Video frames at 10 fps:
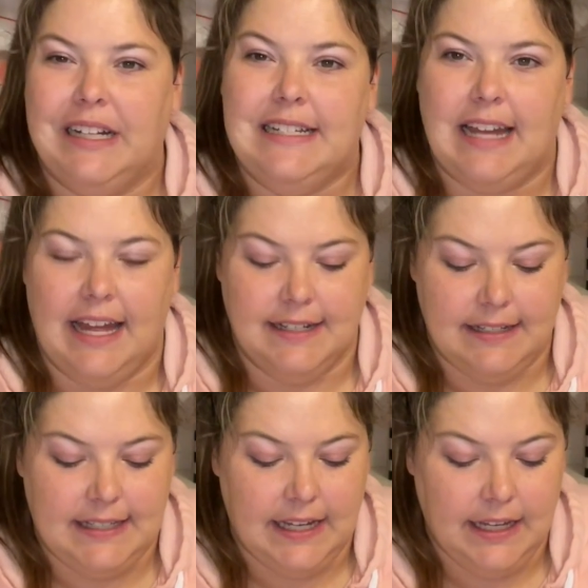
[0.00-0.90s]

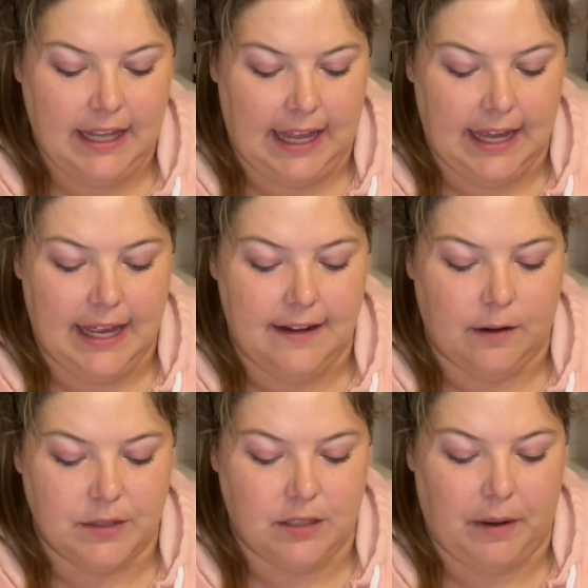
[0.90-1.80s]
dense and there
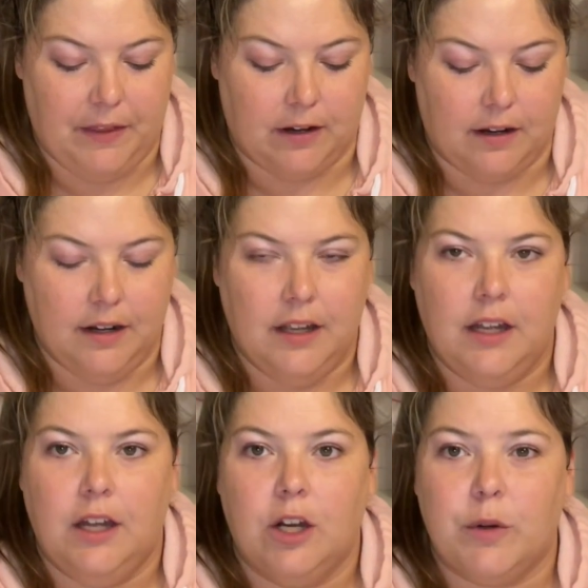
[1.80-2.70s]
was some other
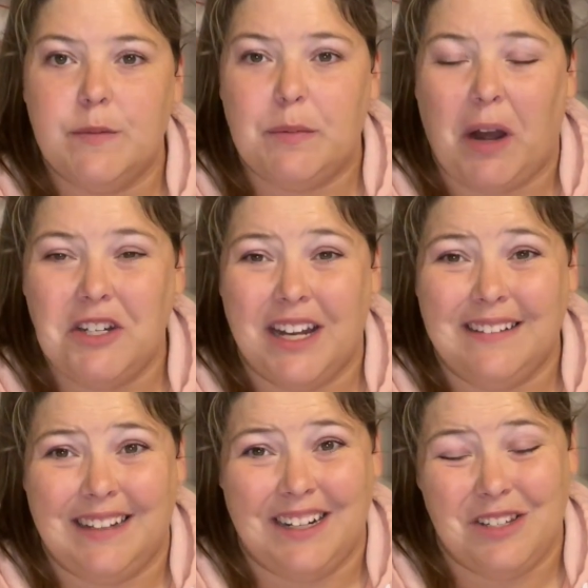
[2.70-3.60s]
Christmas projects
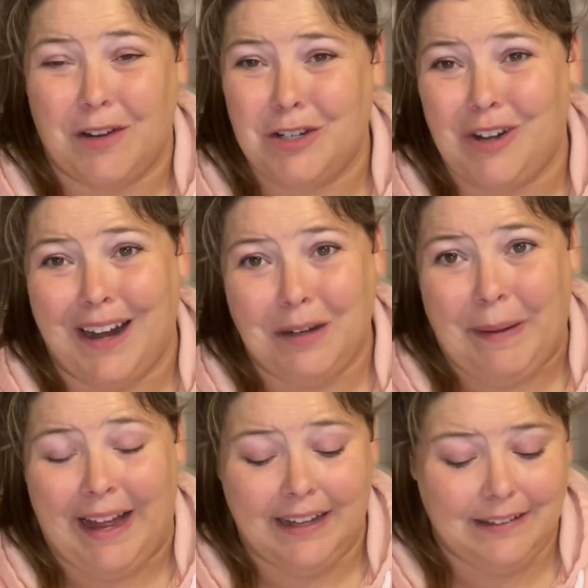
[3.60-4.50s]
that I just got distracted
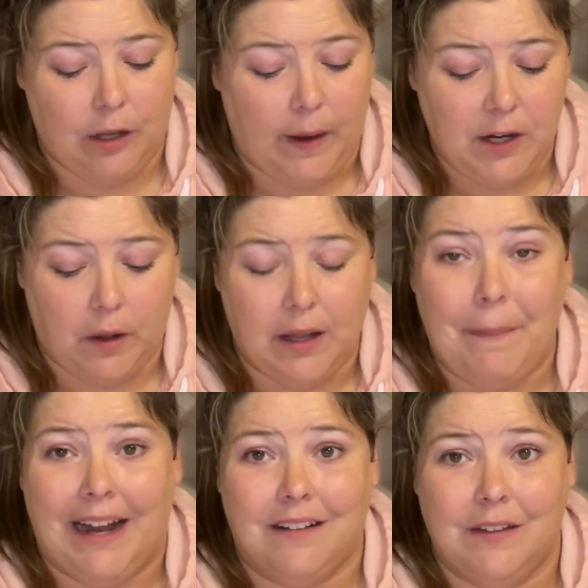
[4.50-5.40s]
by so I know I'll come
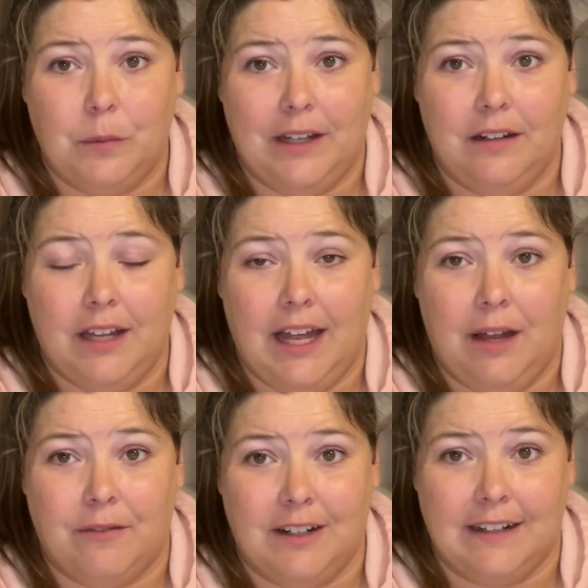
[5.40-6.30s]
back to this one uh,
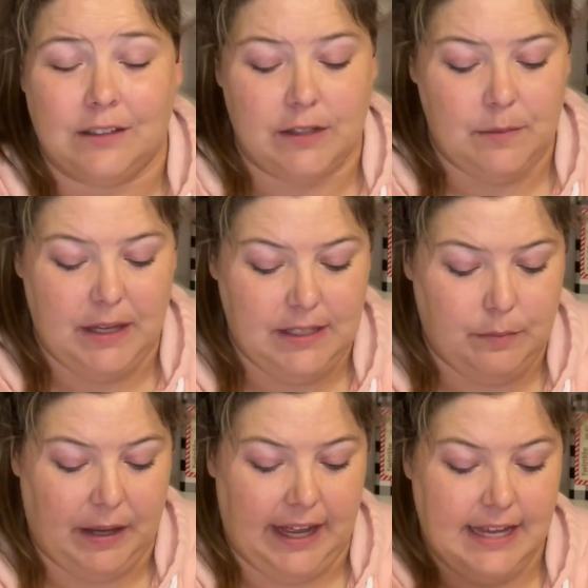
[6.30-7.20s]
for next Christmas
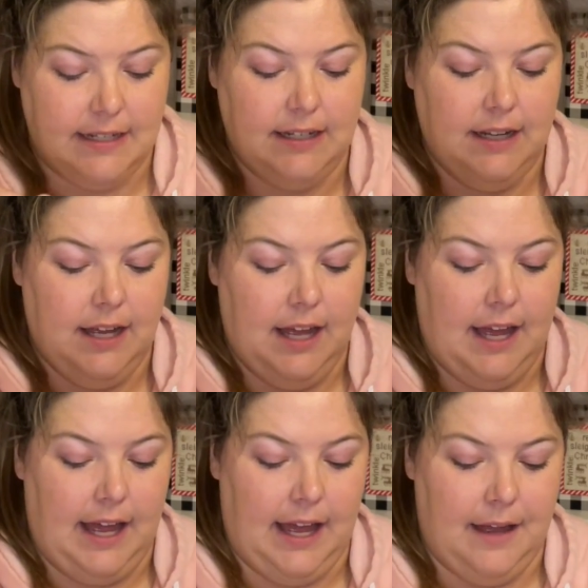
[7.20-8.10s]
but
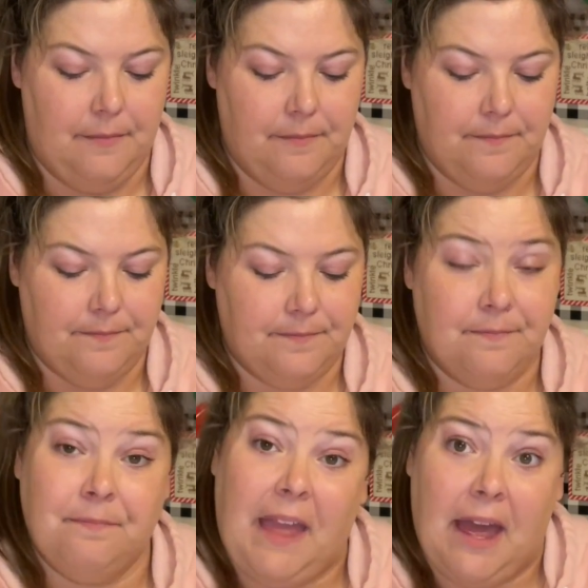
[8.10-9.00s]
um,
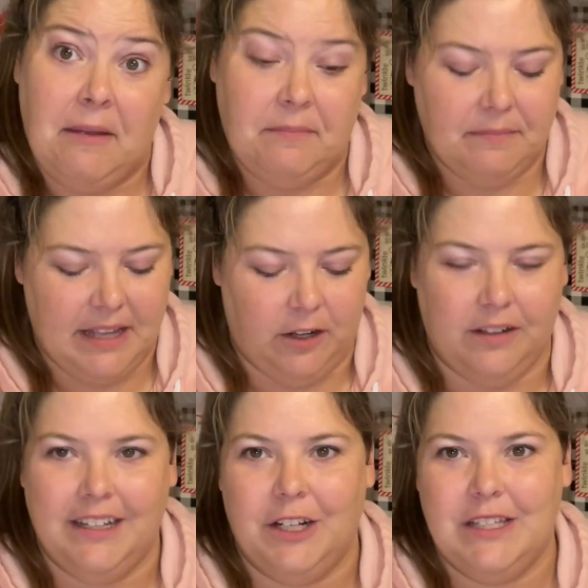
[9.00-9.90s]
yeah it'll
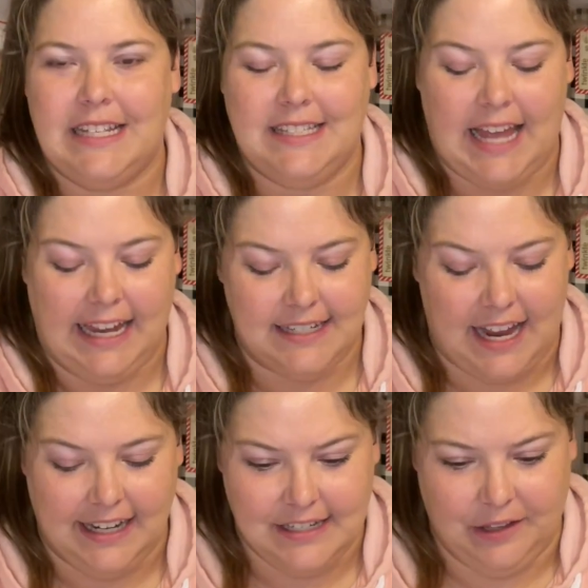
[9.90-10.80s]
it'll hang
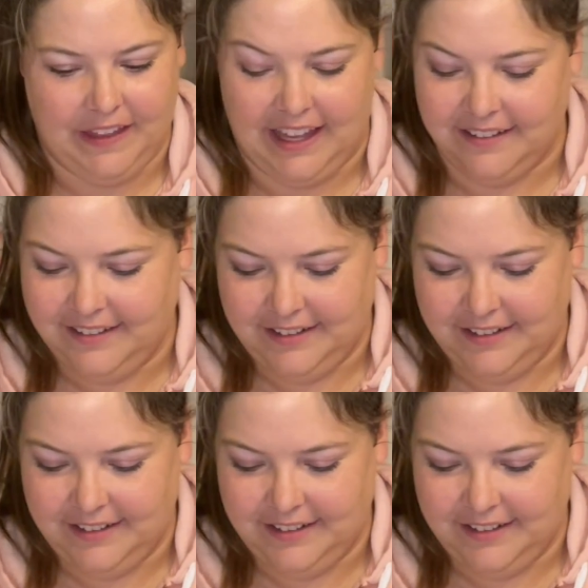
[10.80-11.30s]
tight till then